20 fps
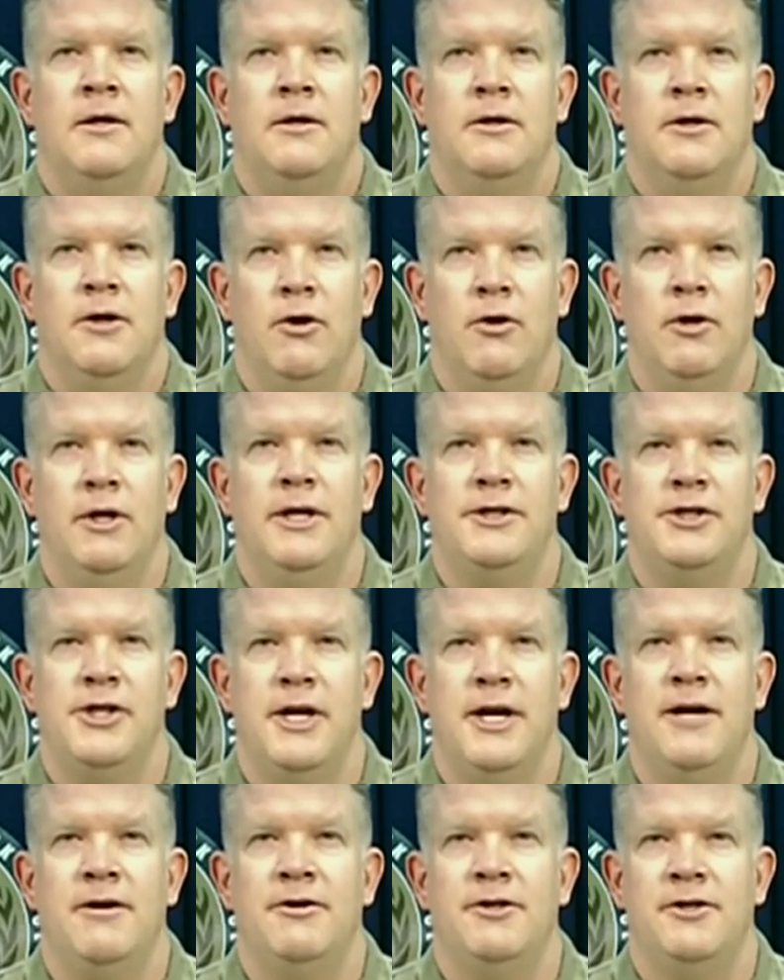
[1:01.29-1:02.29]
coalition
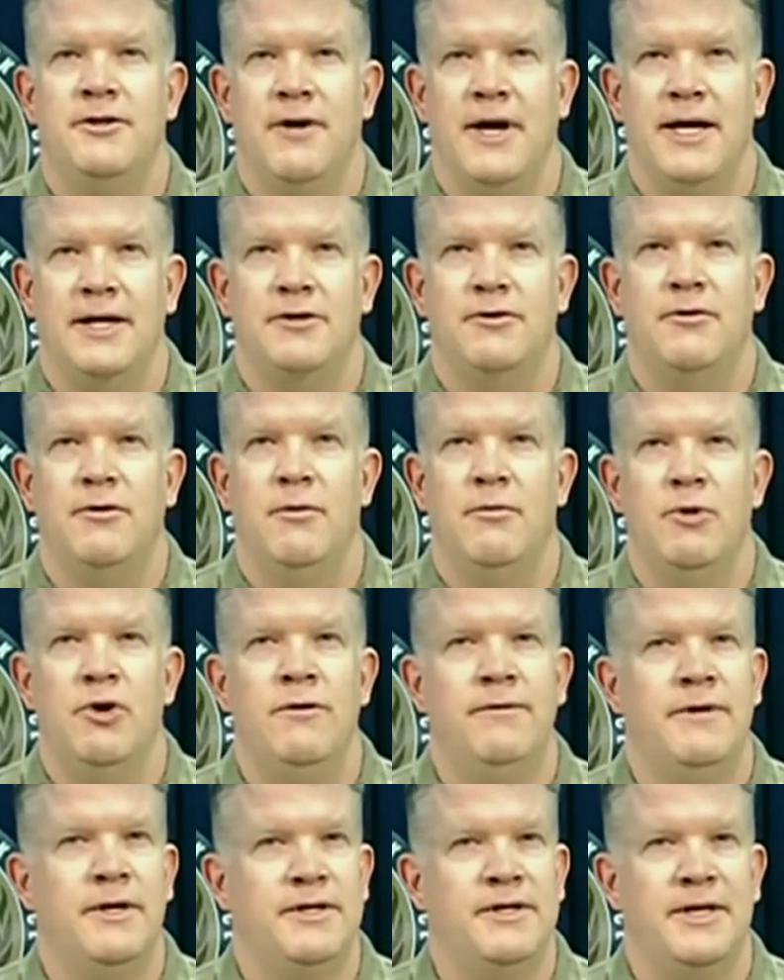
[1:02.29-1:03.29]
airstrikes
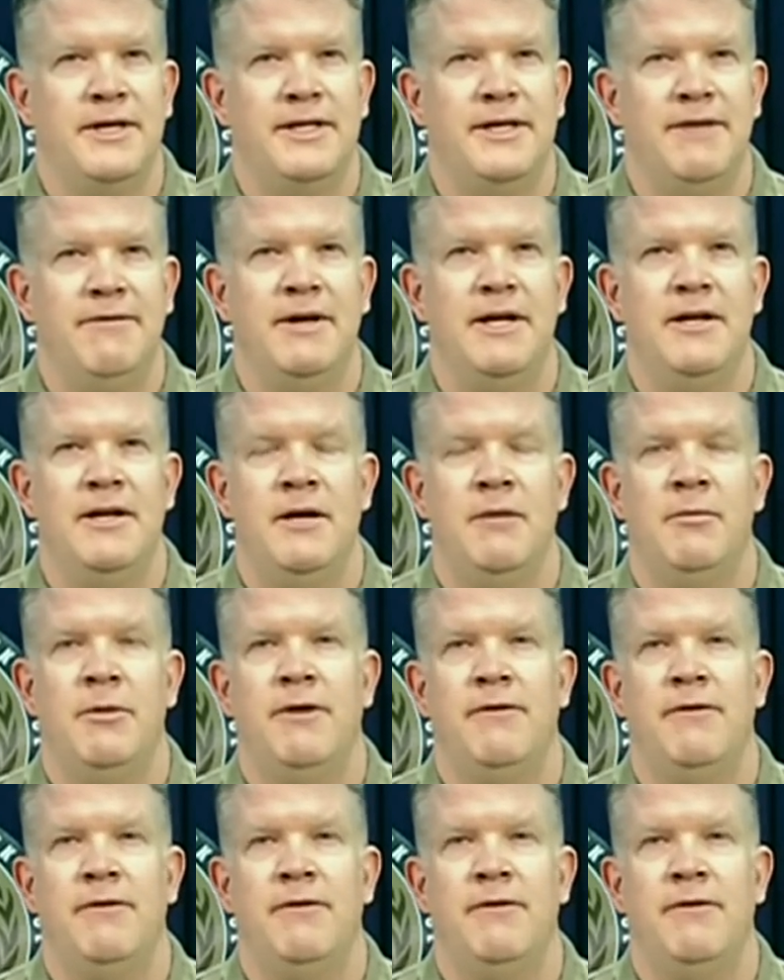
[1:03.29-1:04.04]
removed a significant number